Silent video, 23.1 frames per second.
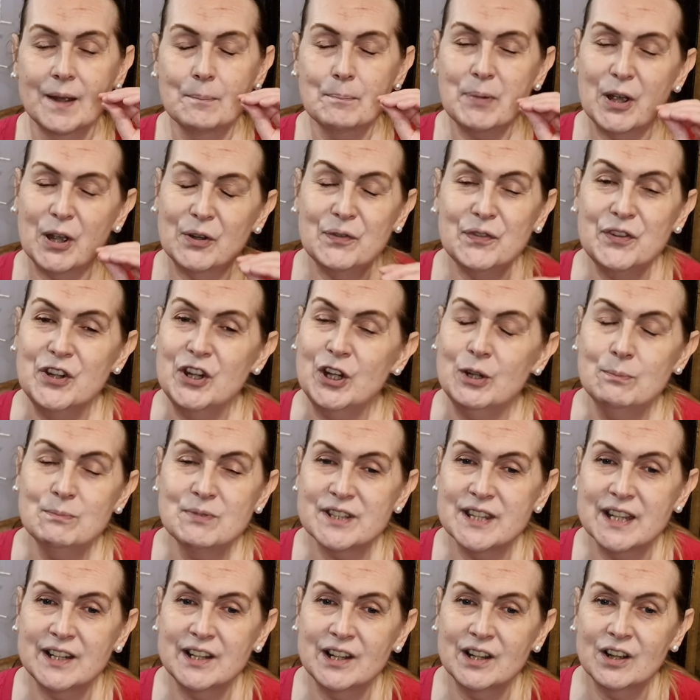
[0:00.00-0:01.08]
perfumes
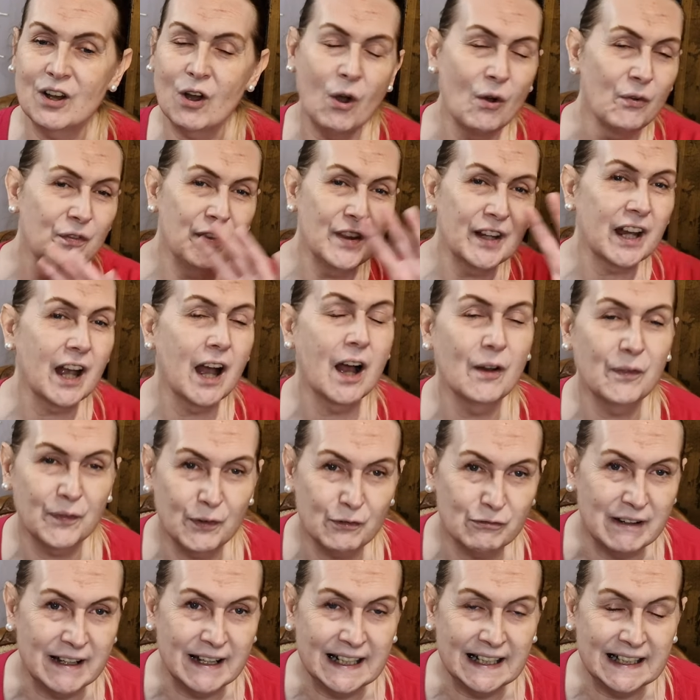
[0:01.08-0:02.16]
that are off the cuff
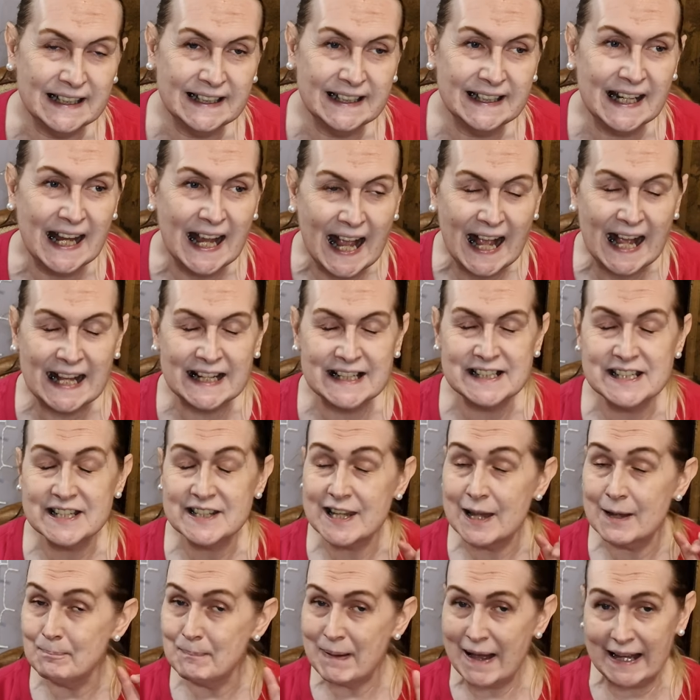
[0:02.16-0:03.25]
really, and
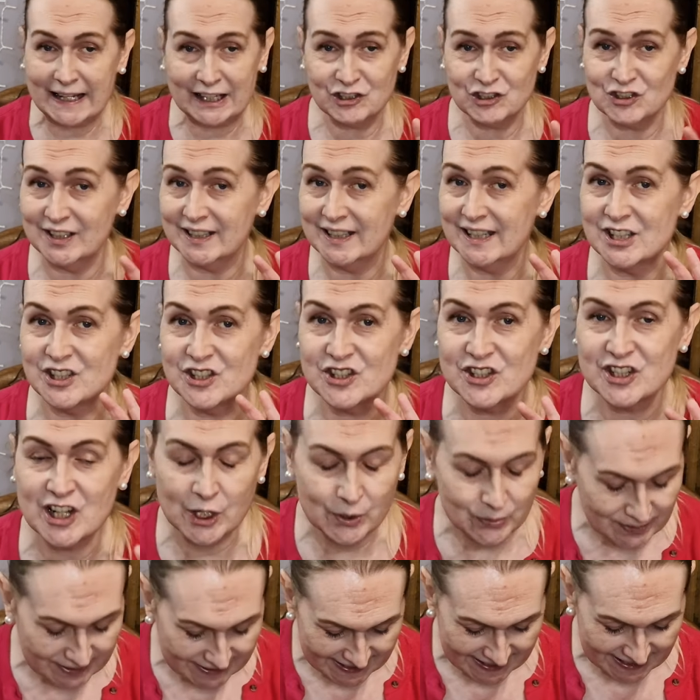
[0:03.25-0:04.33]
their packaging is
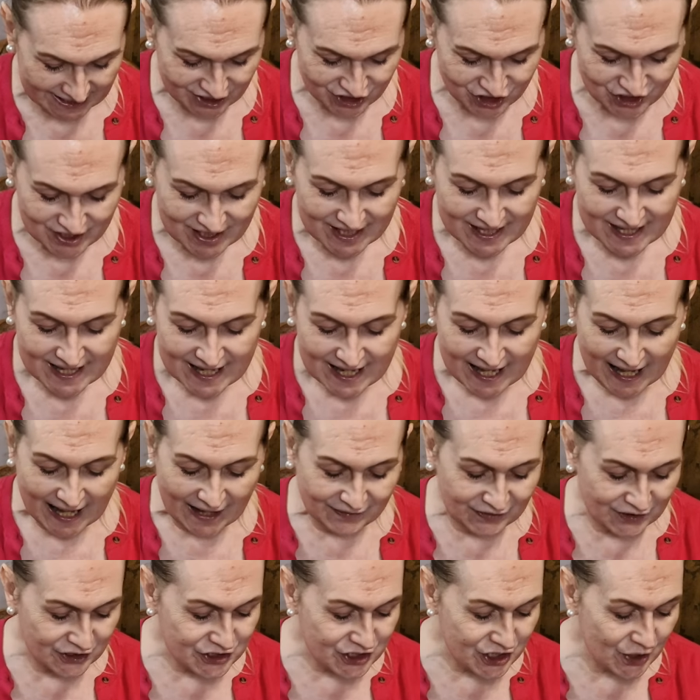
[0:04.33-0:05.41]
so kitsch.
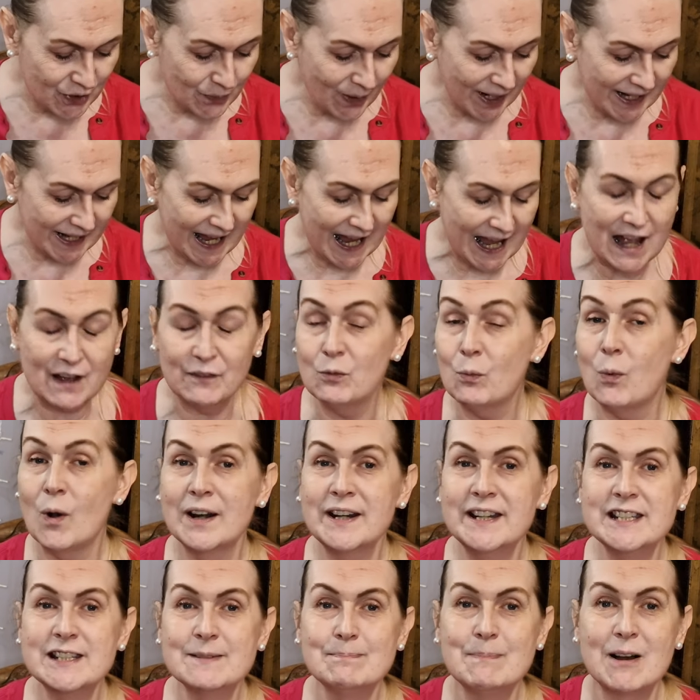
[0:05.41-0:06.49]
And the two I have,
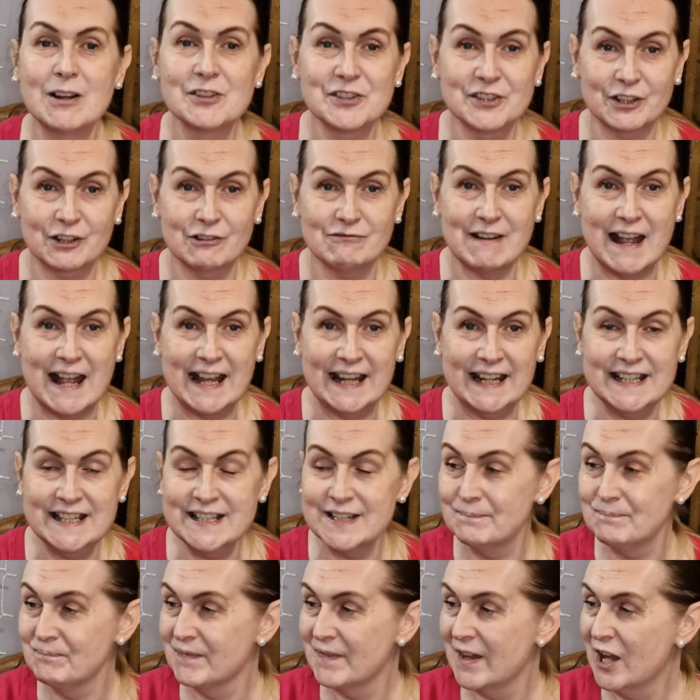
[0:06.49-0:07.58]
one is Masquerade,
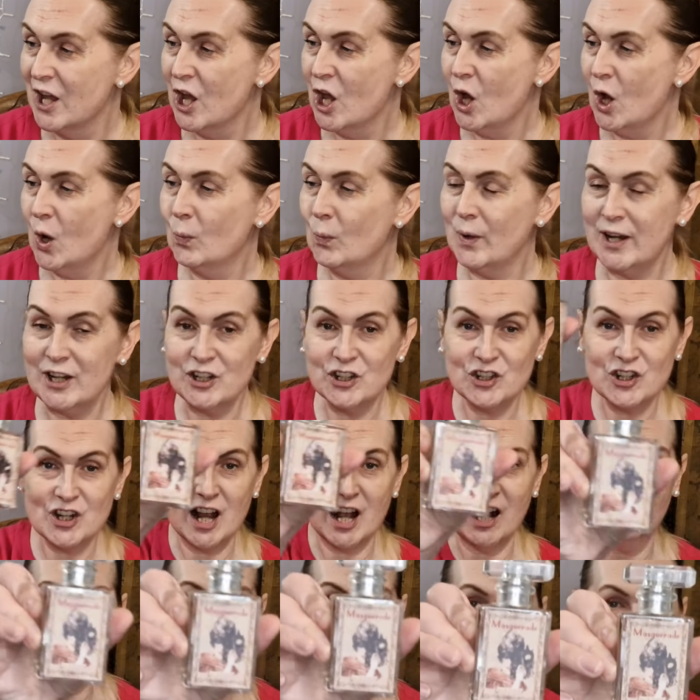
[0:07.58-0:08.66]
which
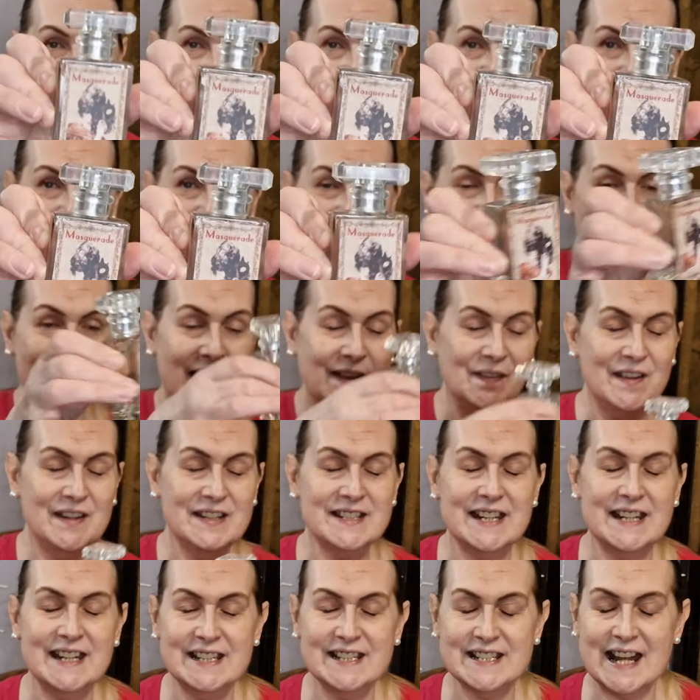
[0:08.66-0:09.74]
I'll show you there.
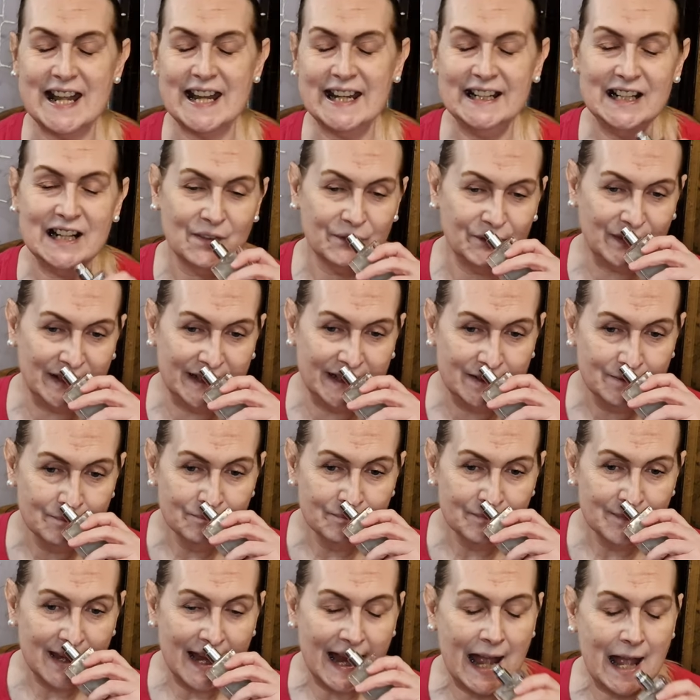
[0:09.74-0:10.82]
This is a lovely
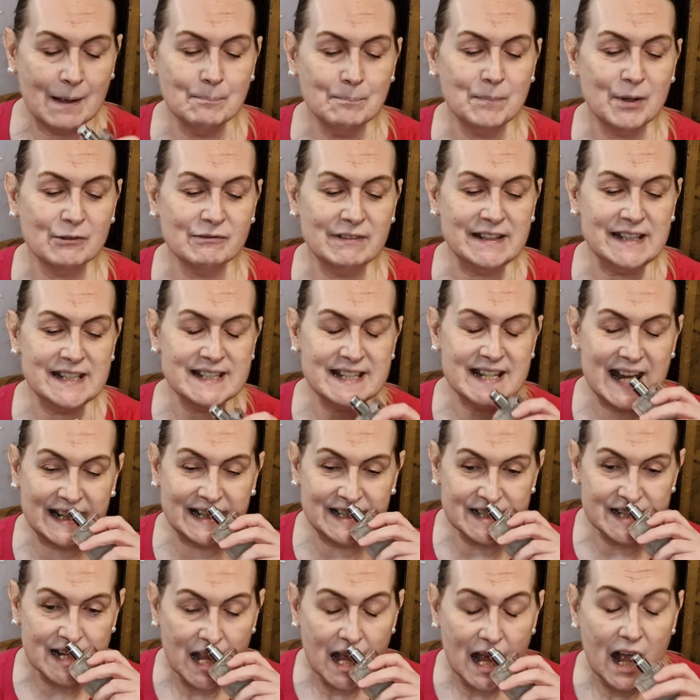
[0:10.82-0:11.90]
ambery
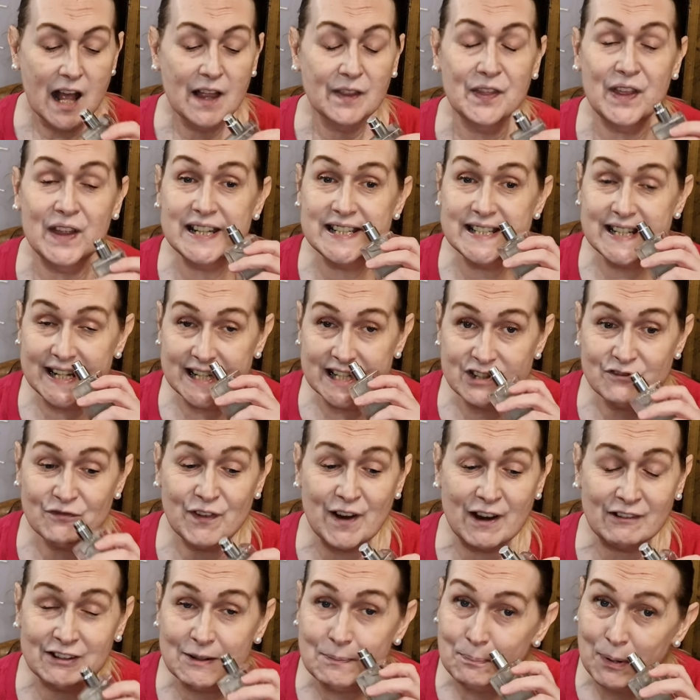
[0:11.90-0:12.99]
scent. This is
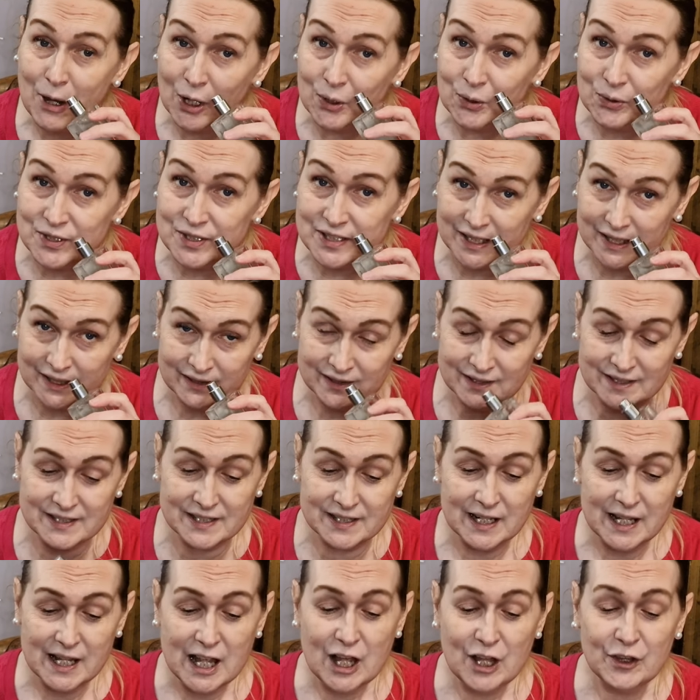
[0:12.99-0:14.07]
very potent.
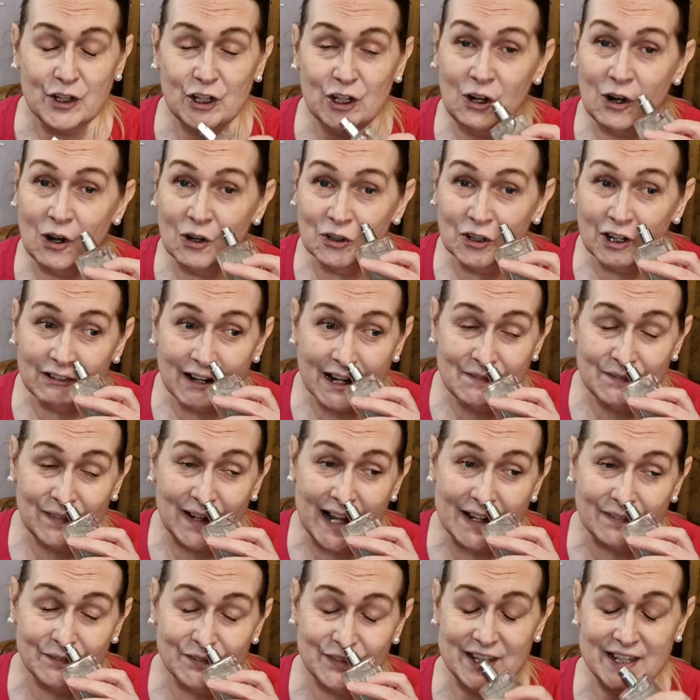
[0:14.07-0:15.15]
The longer I've
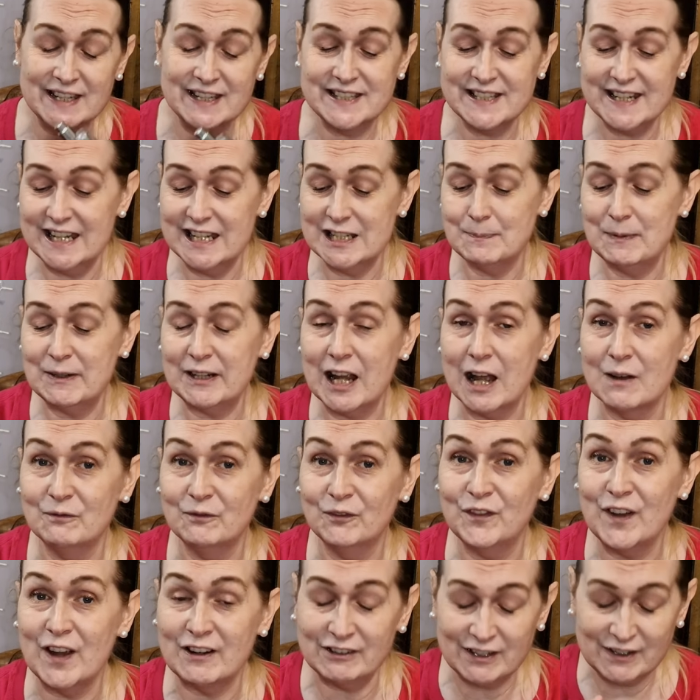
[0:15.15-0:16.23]
left this, it's
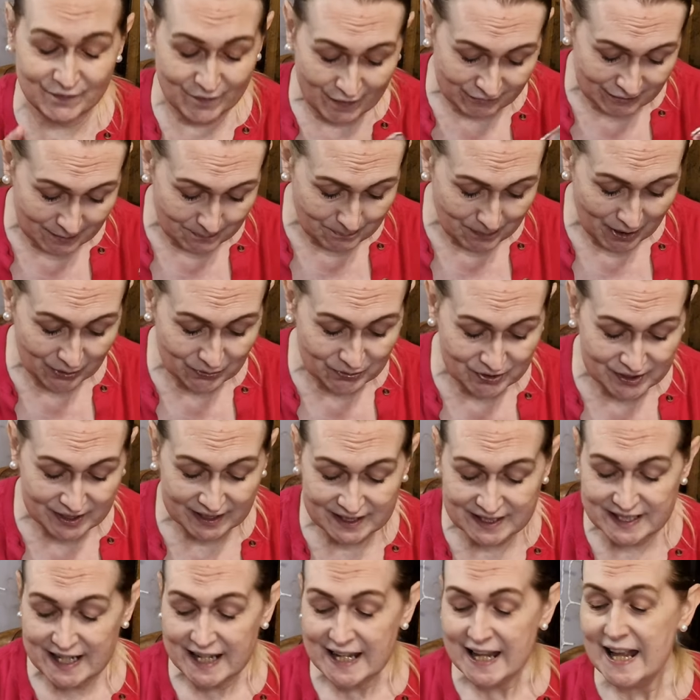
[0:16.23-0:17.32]
become very, very
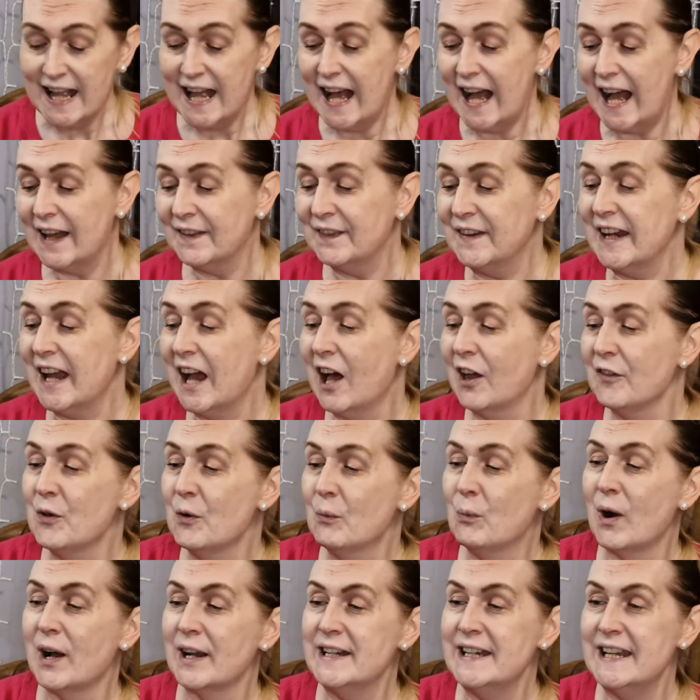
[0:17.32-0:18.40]
potent. And the other
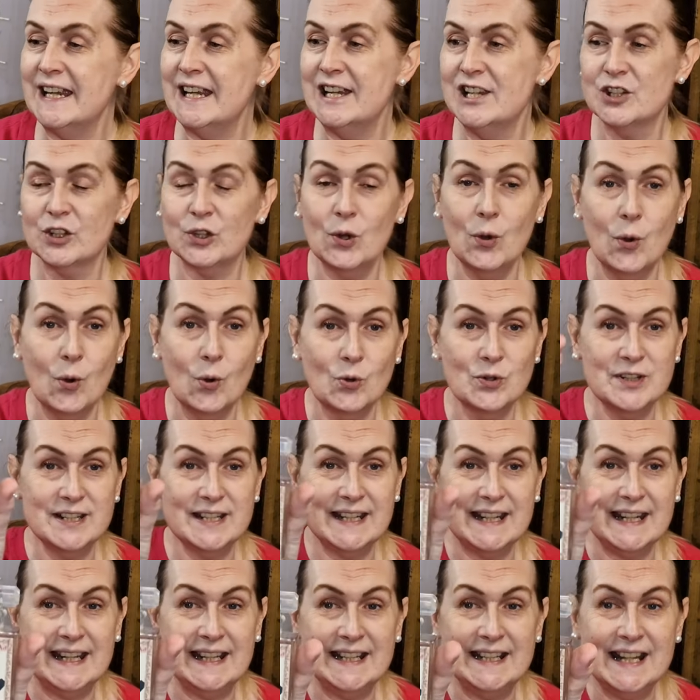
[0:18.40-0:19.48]
one is Caught
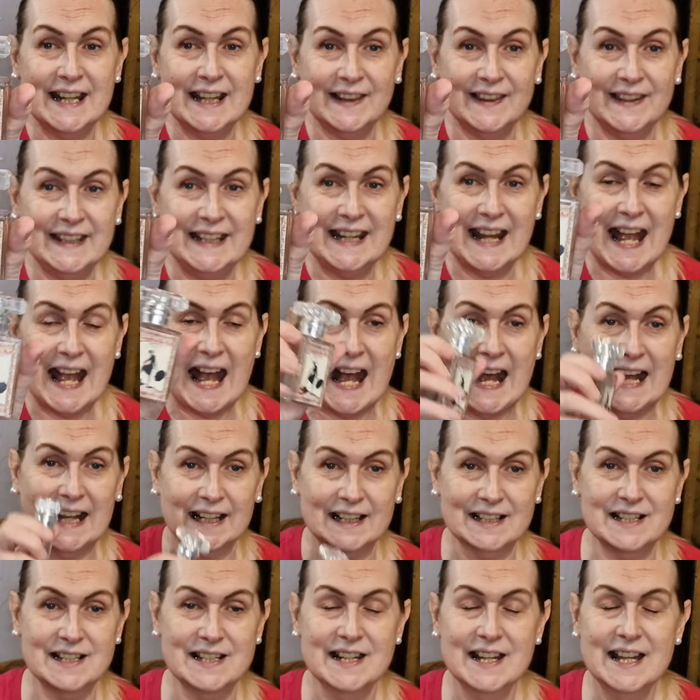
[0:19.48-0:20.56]
in the
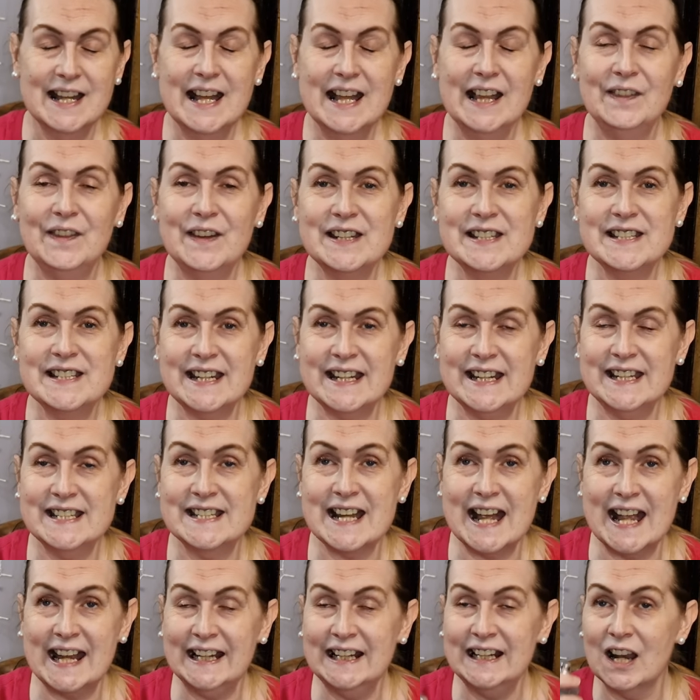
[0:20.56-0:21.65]
Act. This
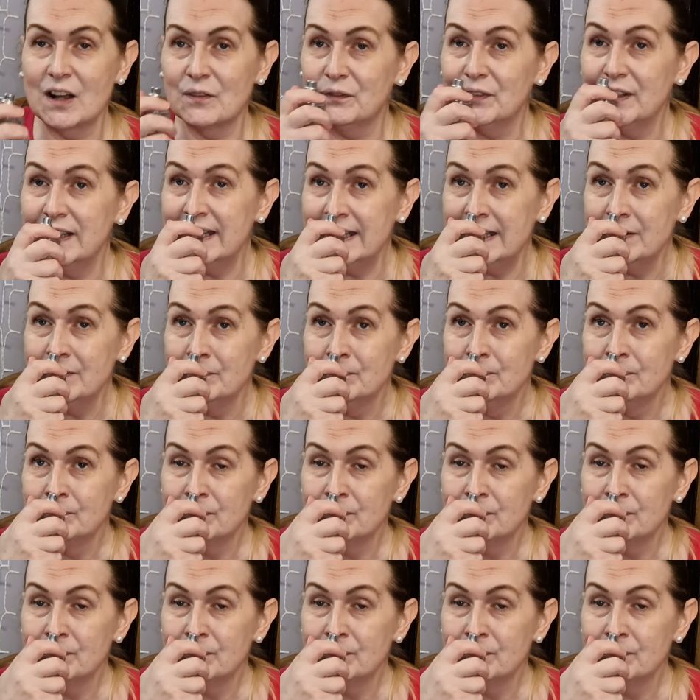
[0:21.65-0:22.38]
is a lovely